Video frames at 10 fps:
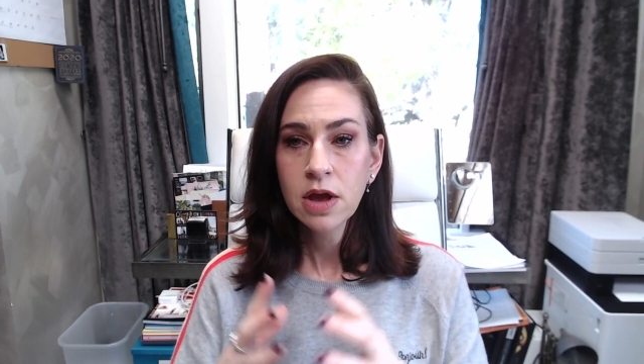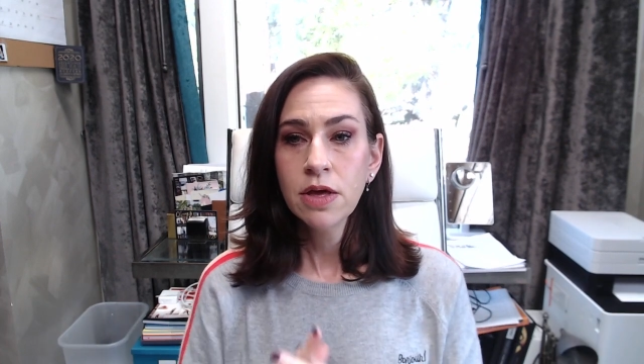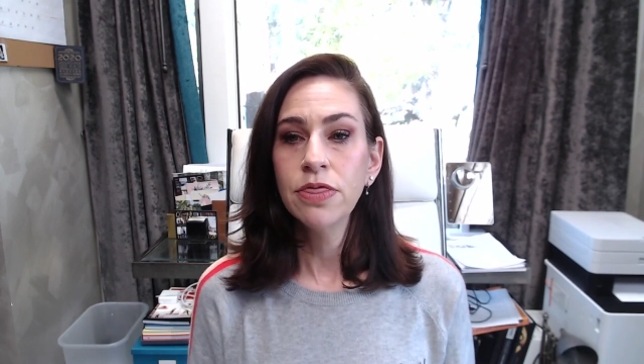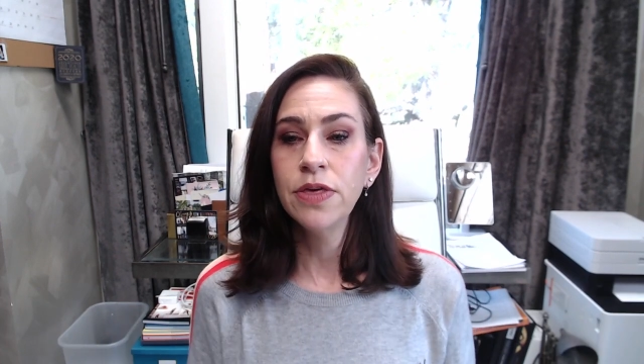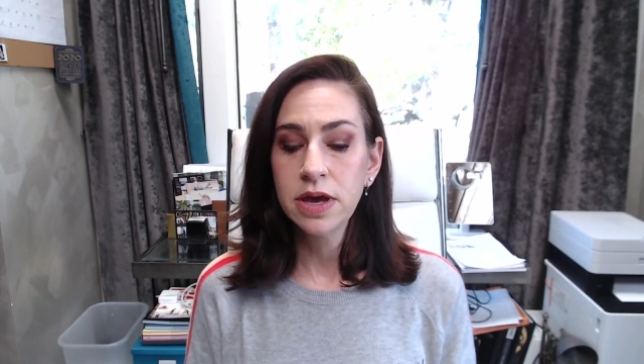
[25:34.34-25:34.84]

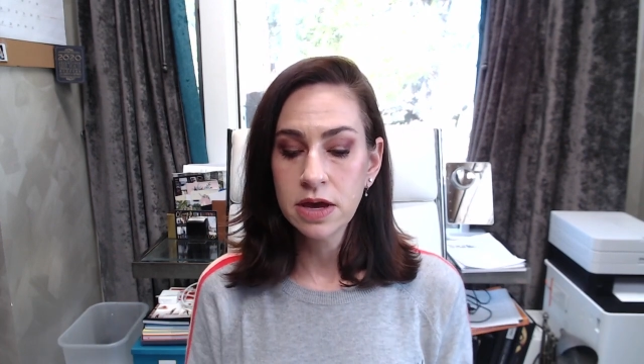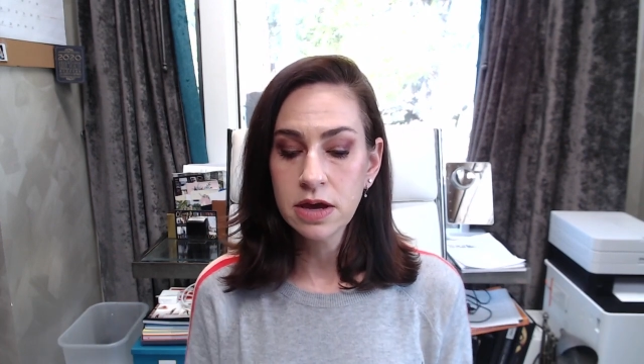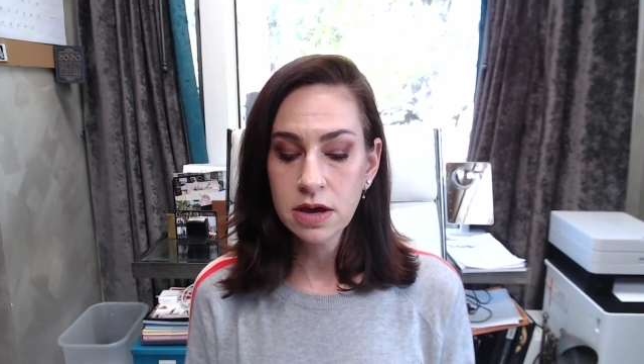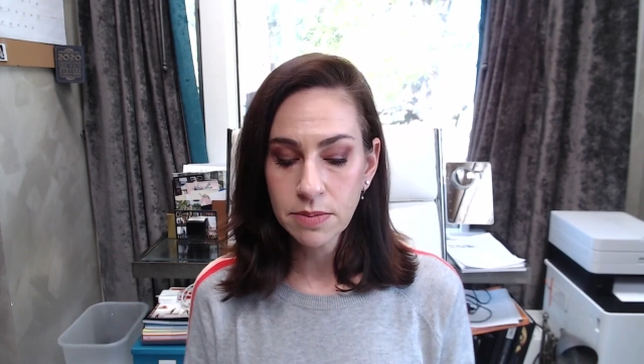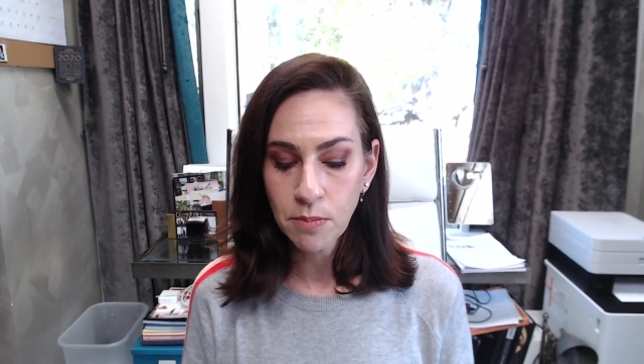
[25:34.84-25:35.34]

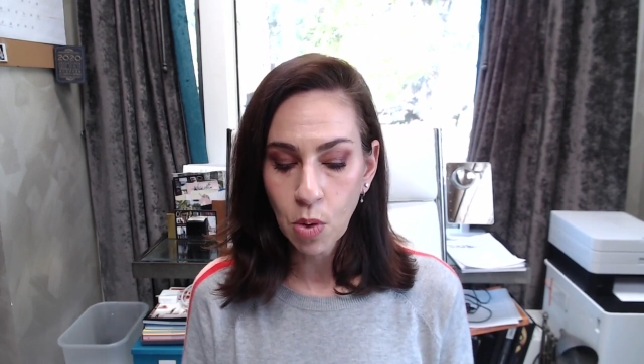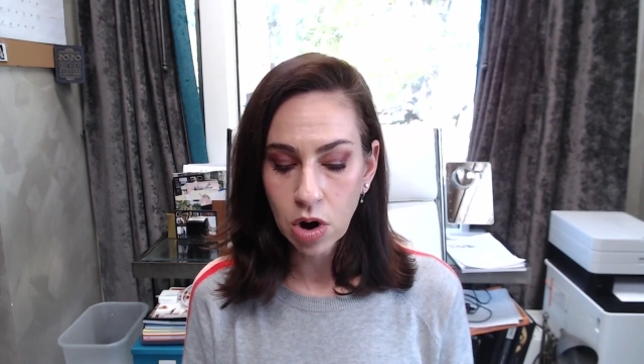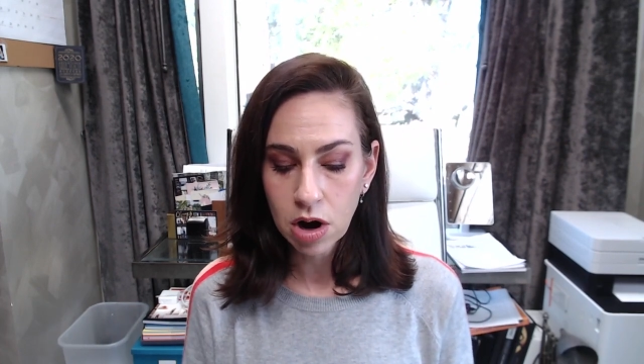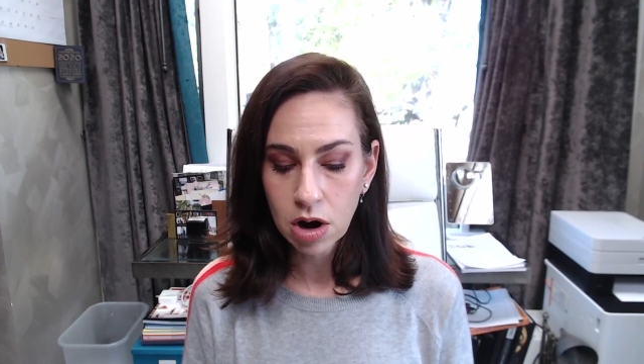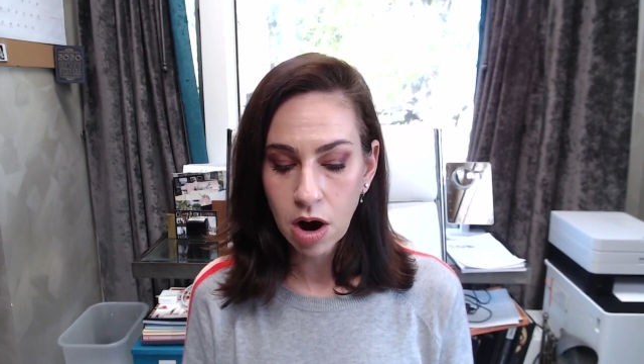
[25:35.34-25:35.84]
the
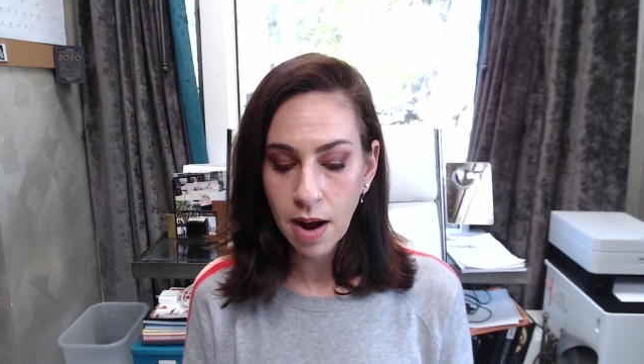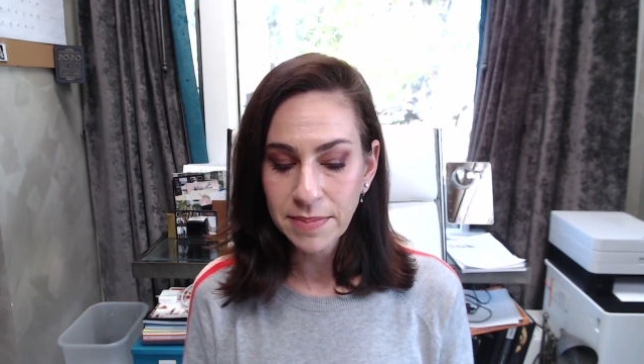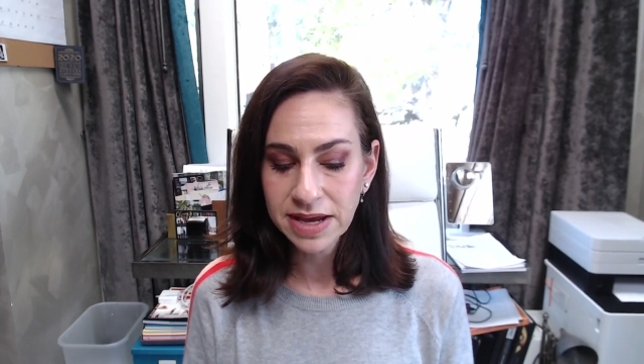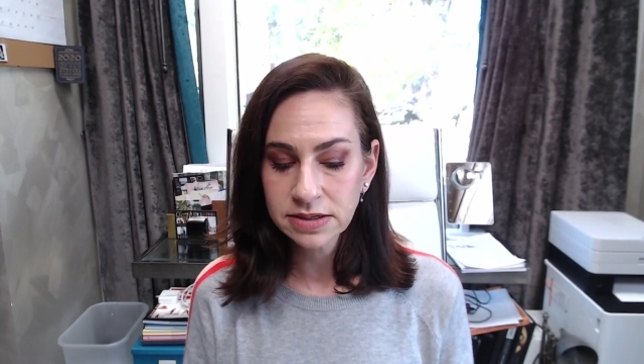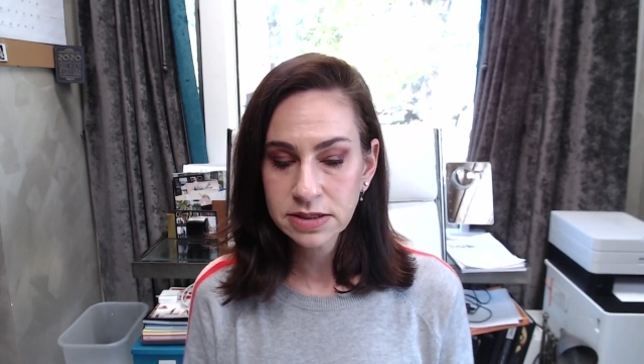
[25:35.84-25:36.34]
more
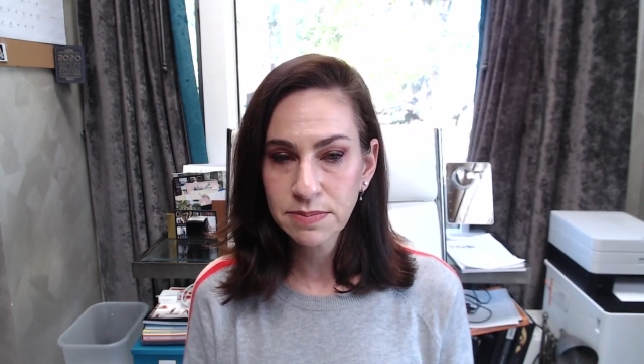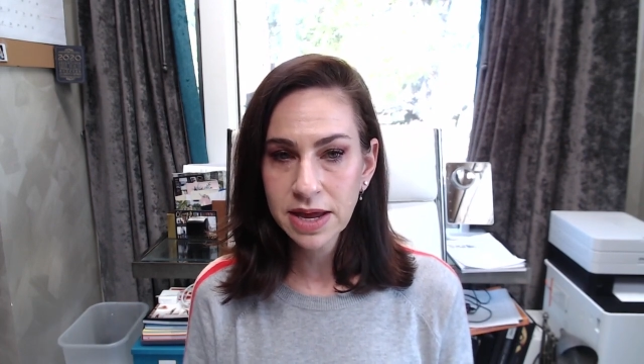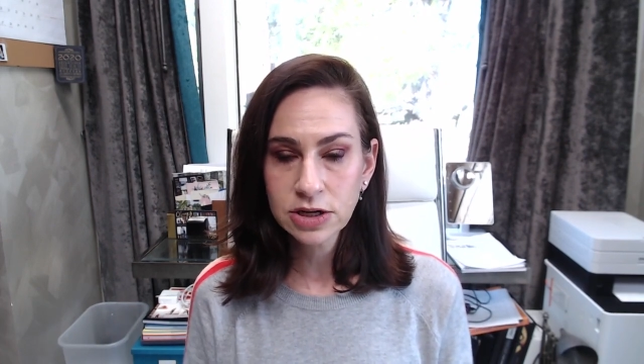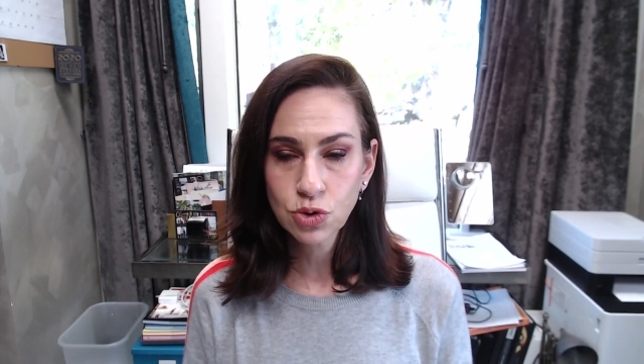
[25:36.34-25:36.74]
intimate